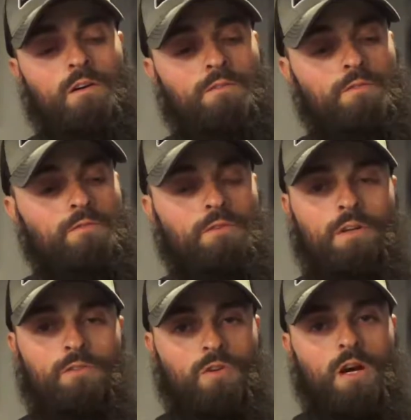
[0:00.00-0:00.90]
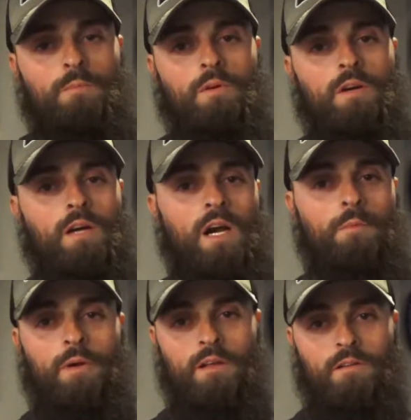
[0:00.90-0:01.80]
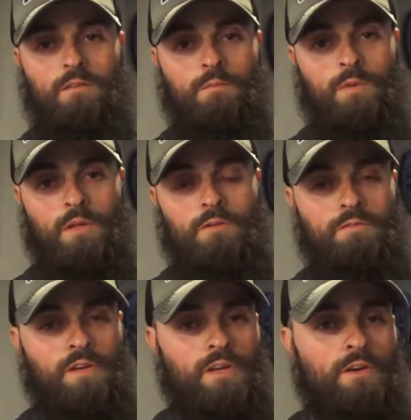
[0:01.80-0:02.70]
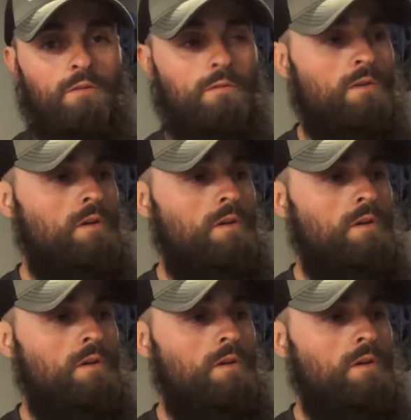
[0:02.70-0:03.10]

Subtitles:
feel free to drop a comment below the video.